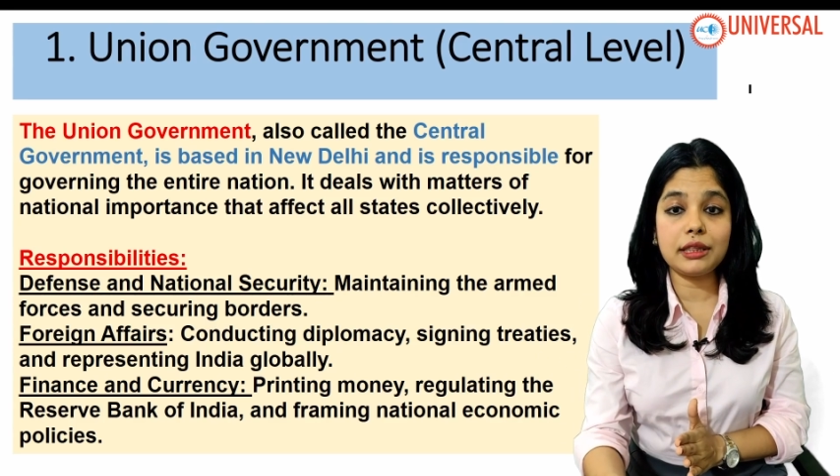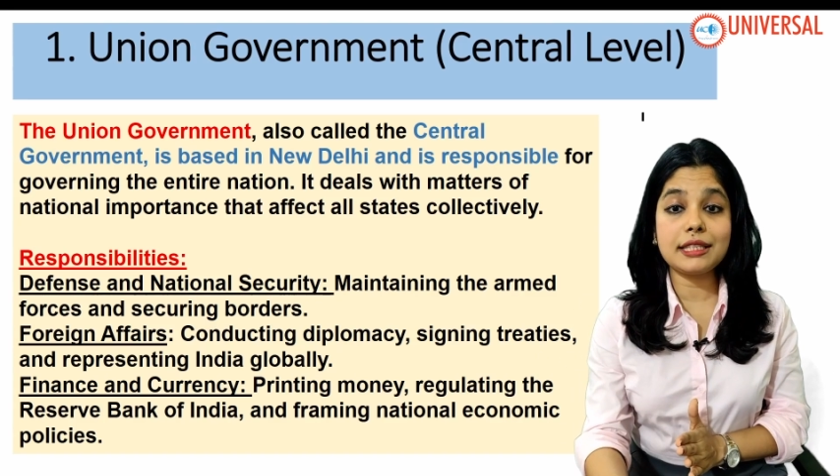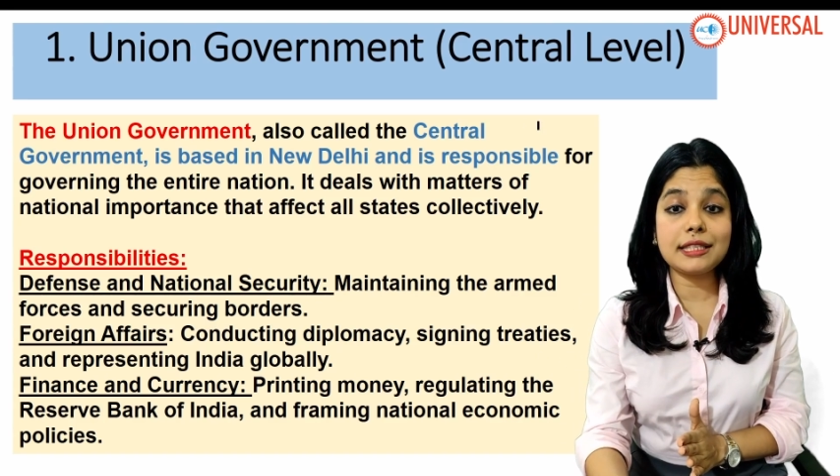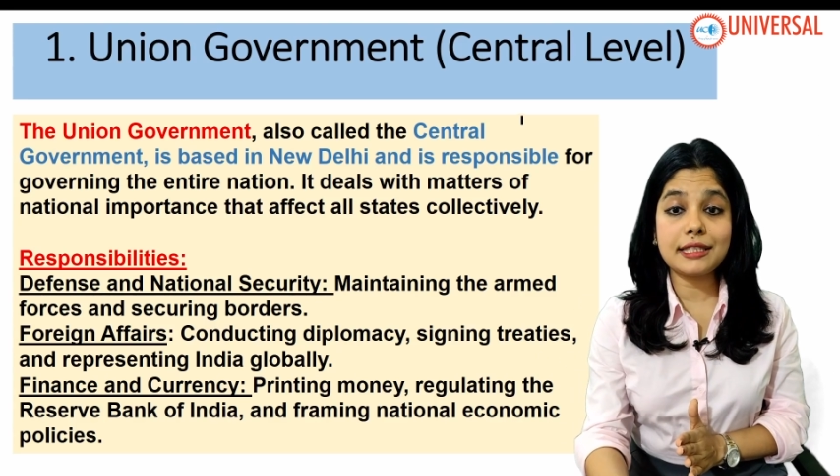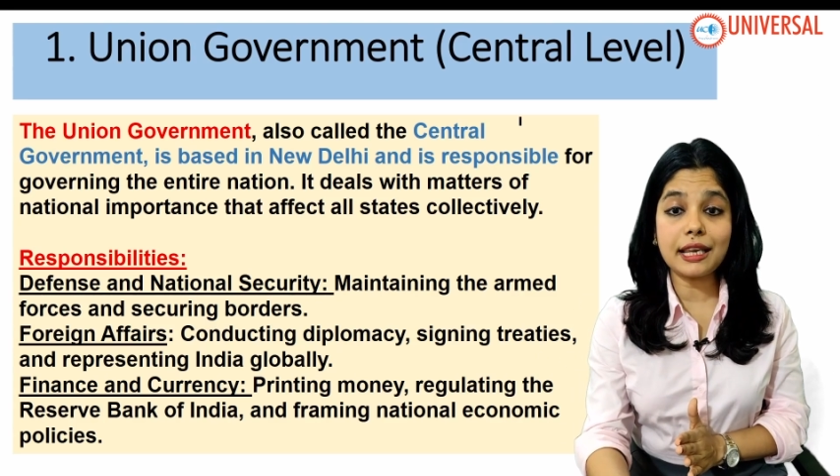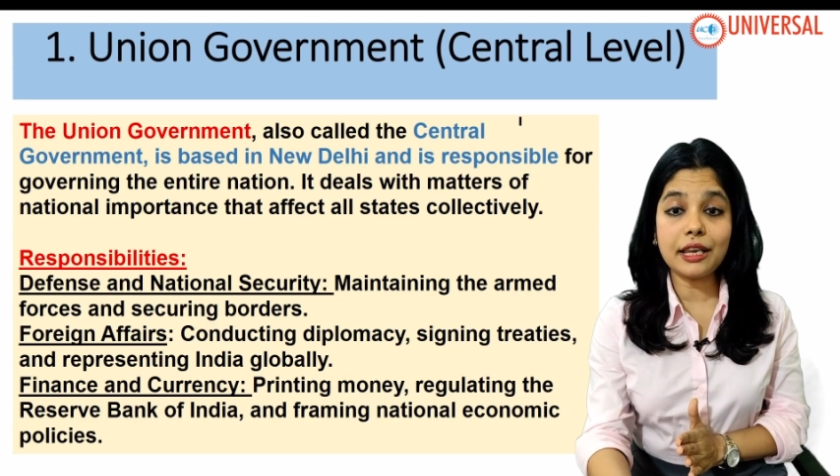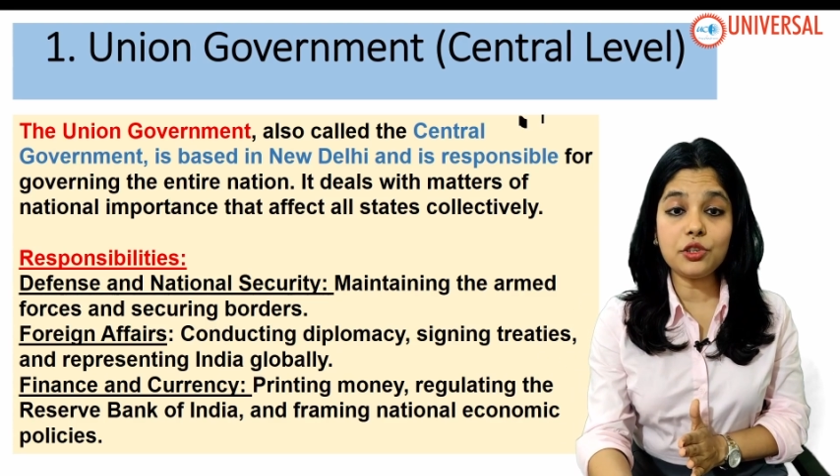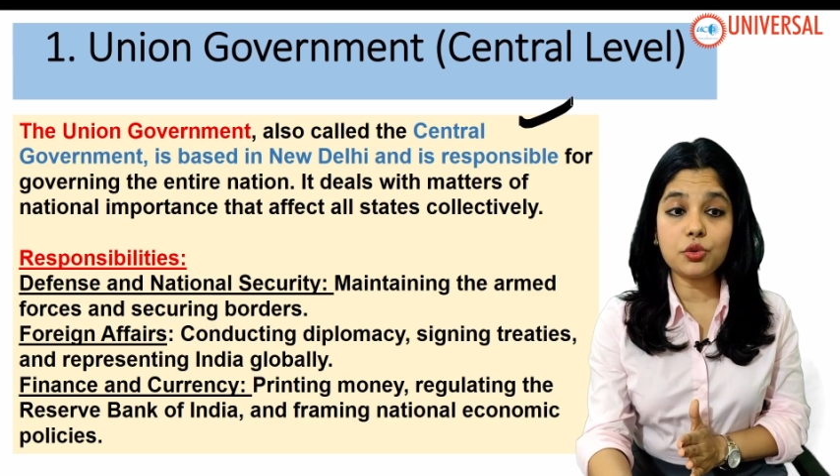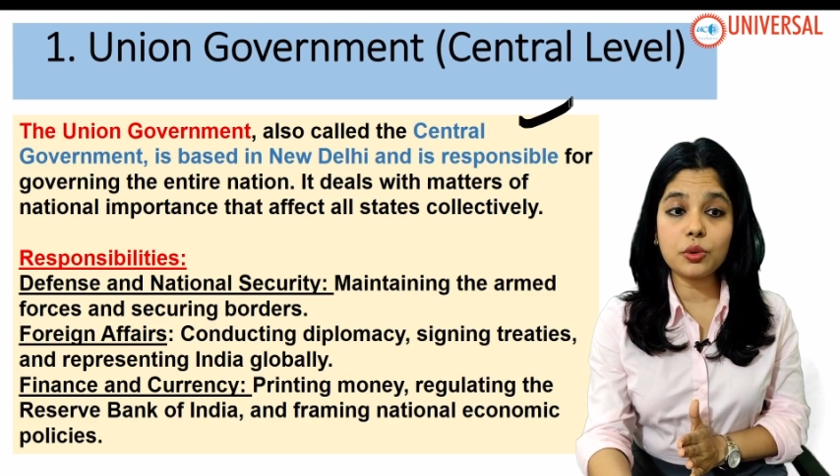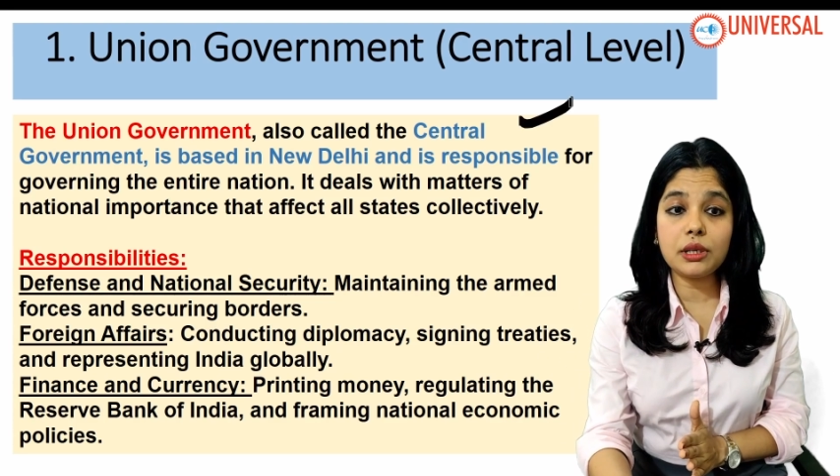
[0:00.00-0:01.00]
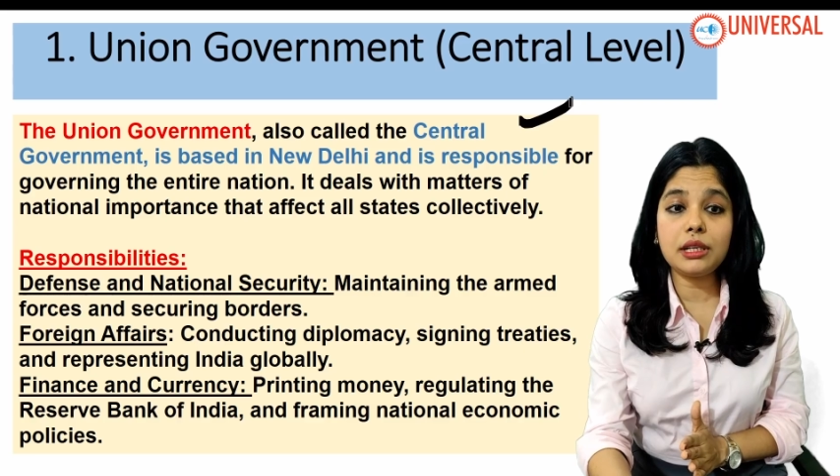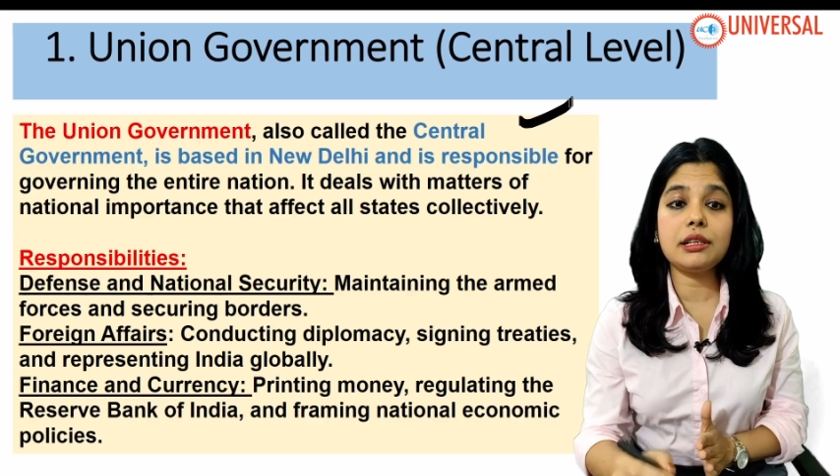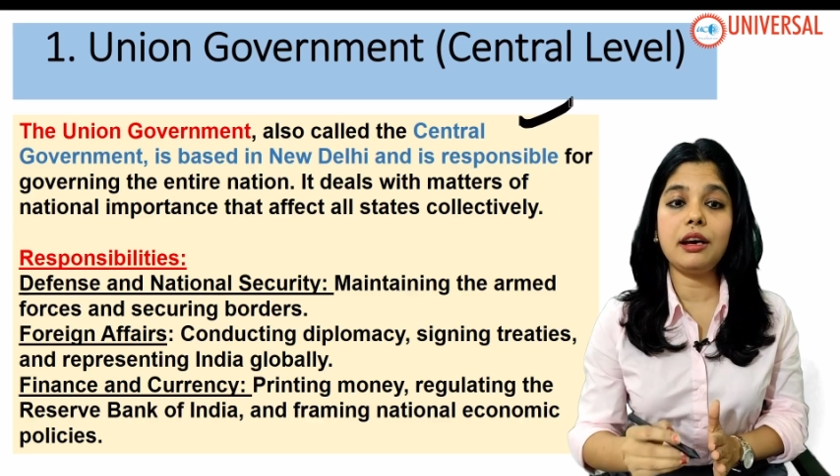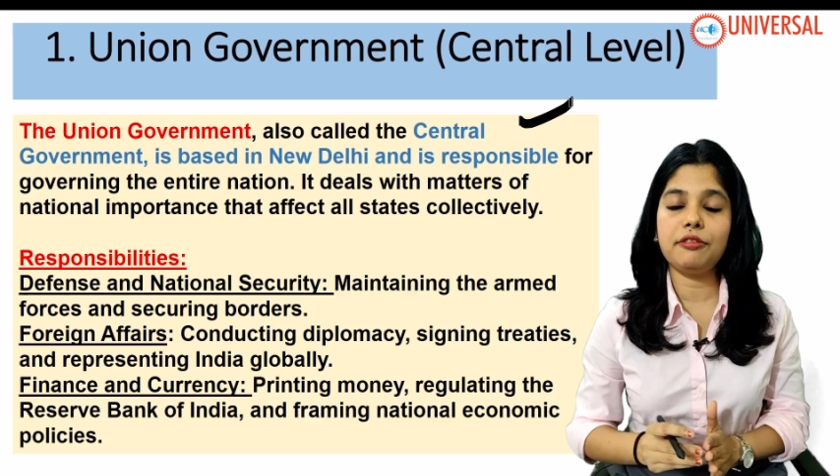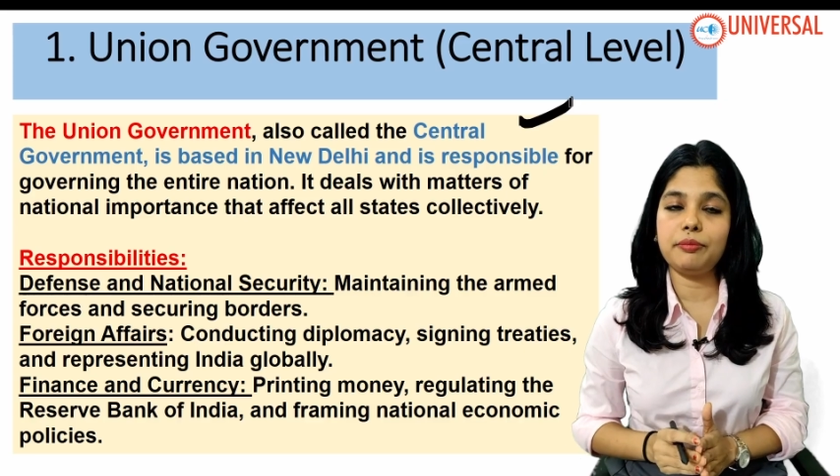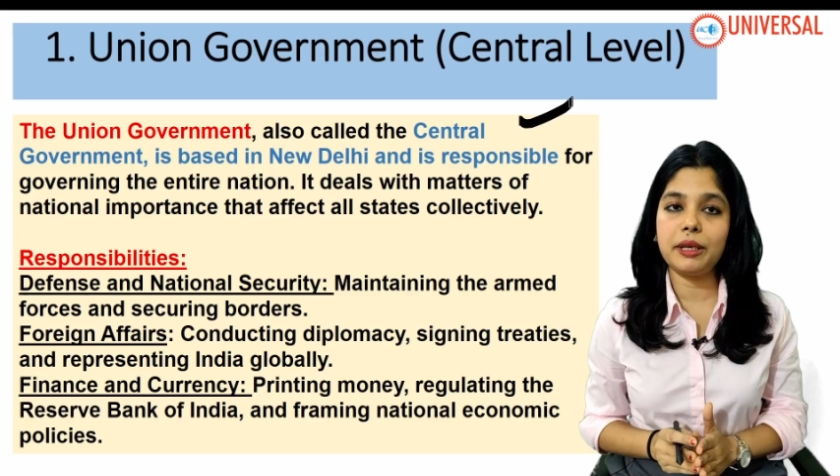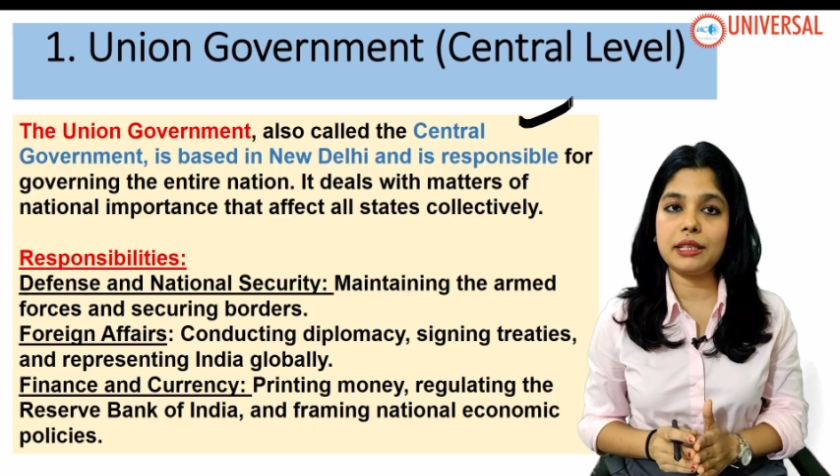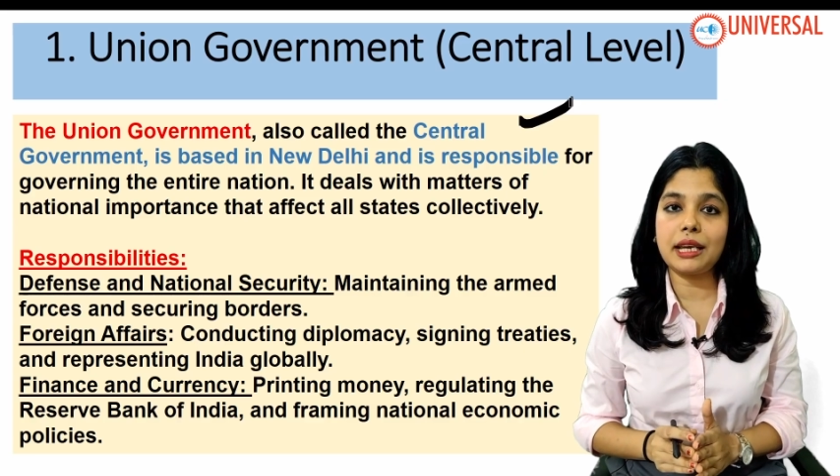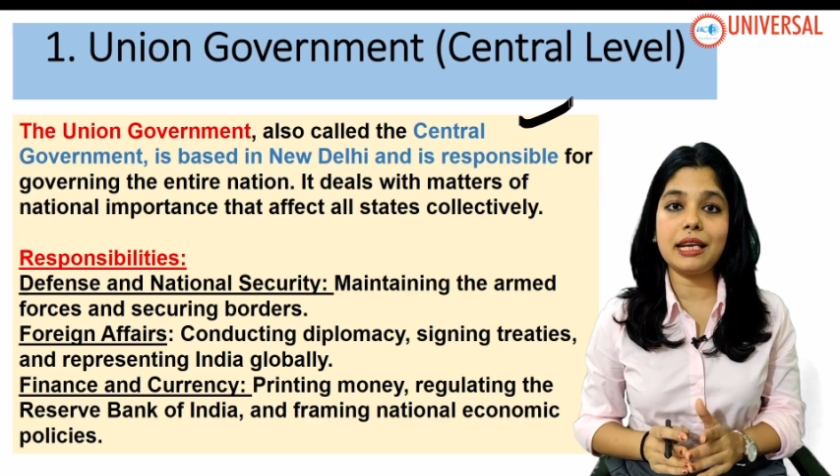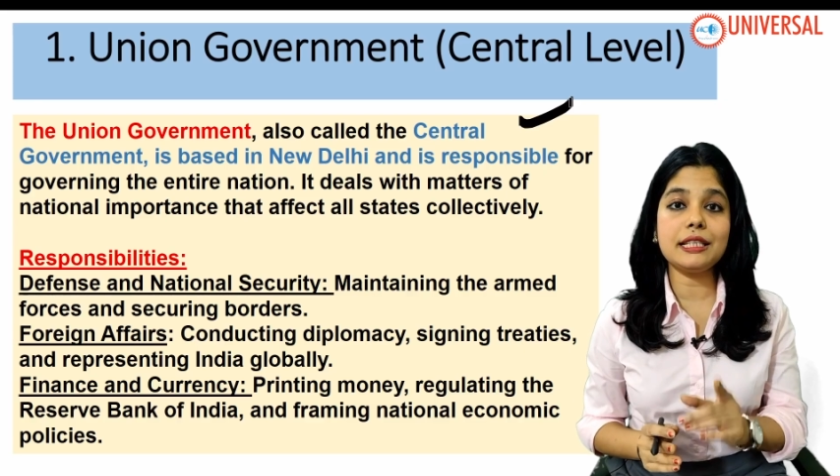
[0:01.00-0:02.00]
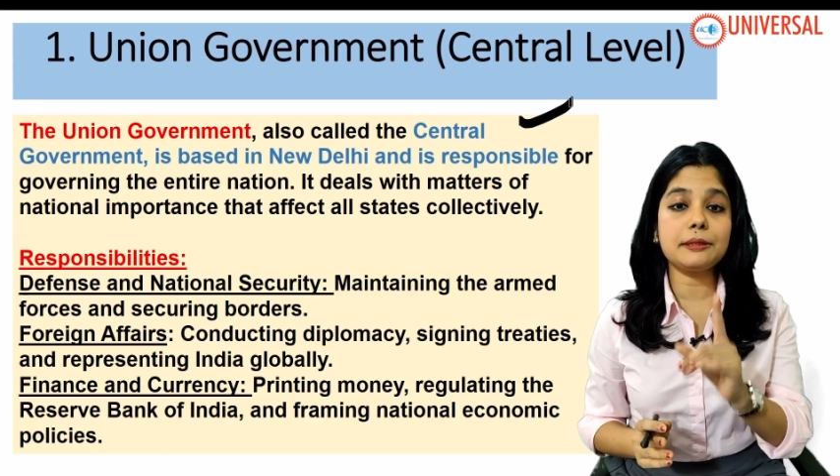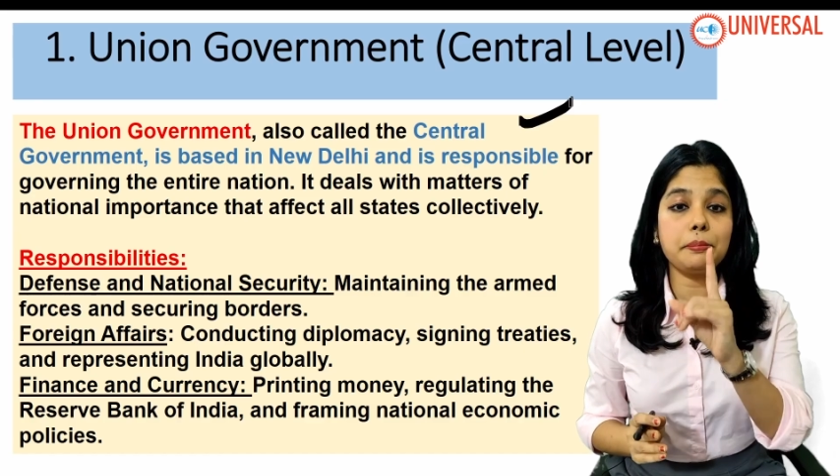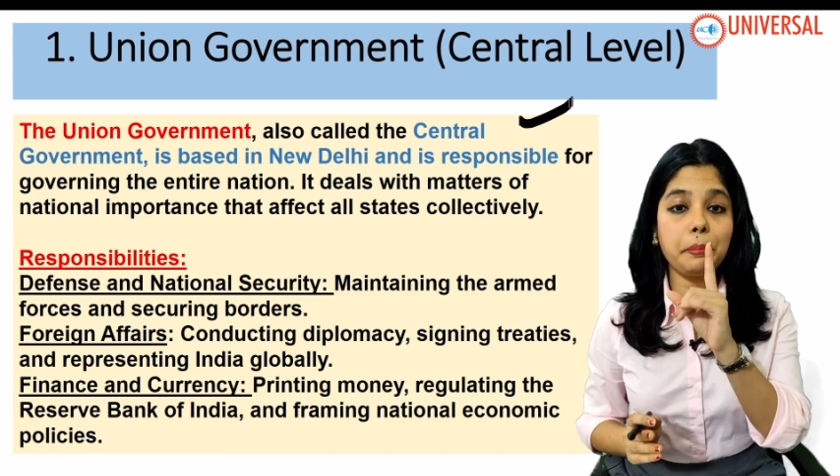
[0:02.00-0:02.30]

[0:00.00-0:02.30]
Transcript: central government and is